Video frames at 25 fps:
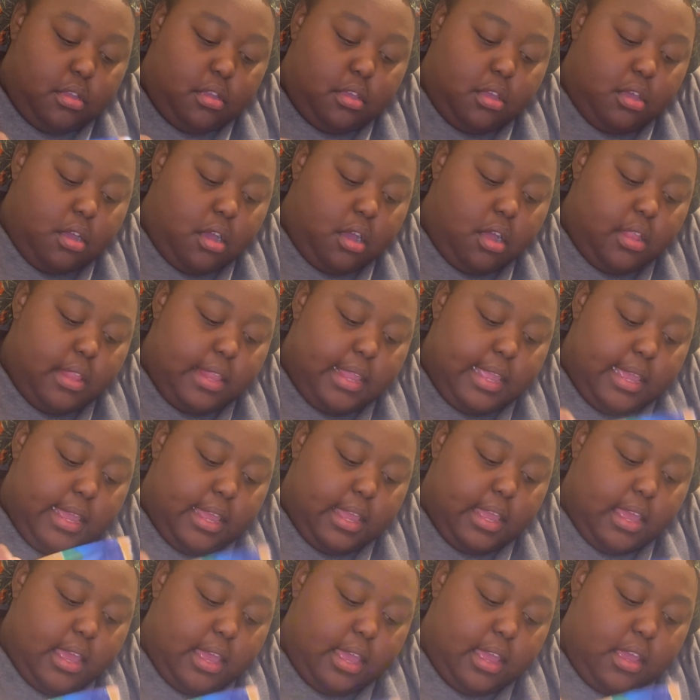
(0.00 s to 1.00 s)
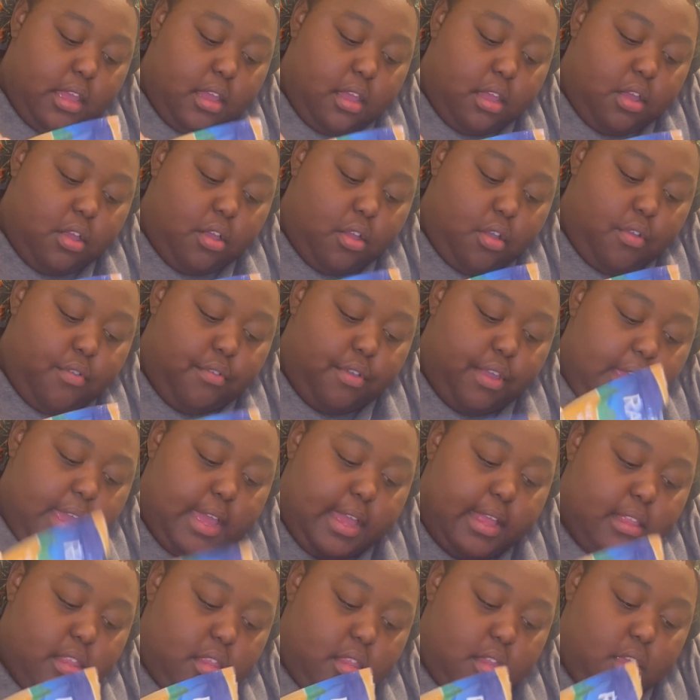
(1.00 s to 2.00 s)
garlic and
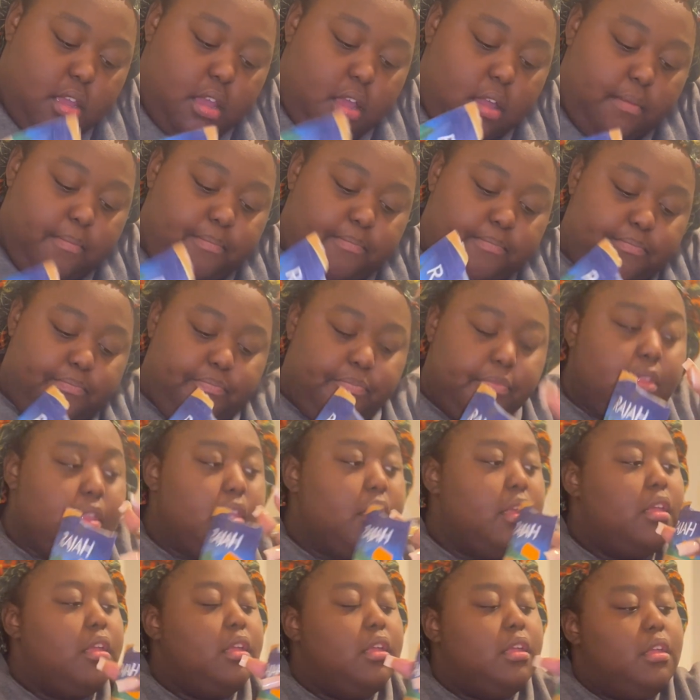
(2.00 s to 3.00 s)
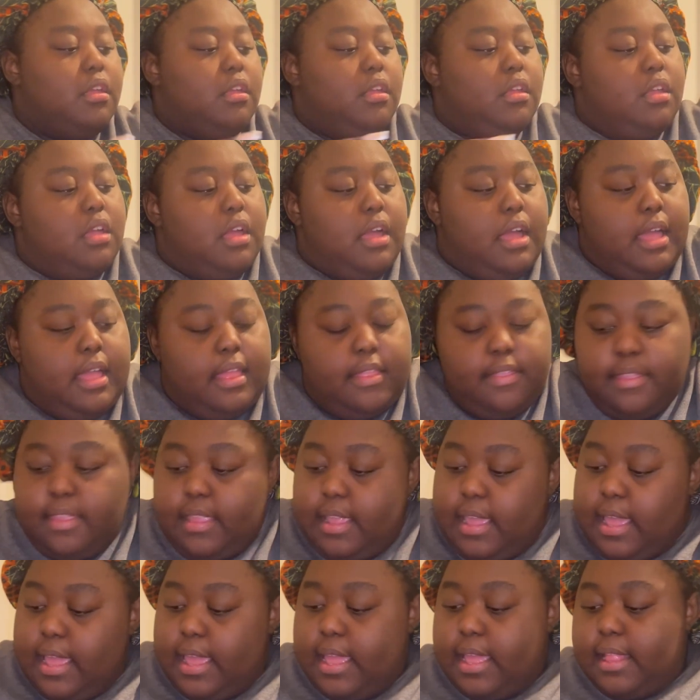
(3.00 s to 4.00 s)
coriander, and
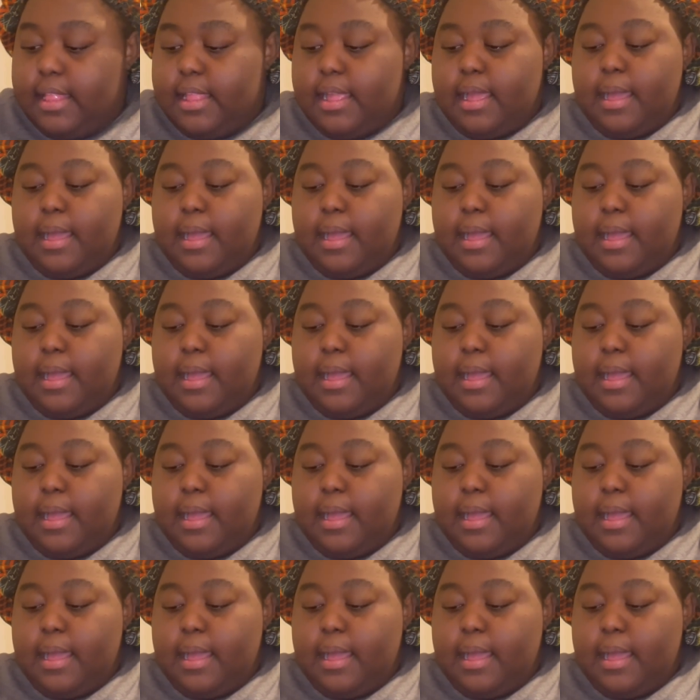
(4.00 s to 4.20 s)
then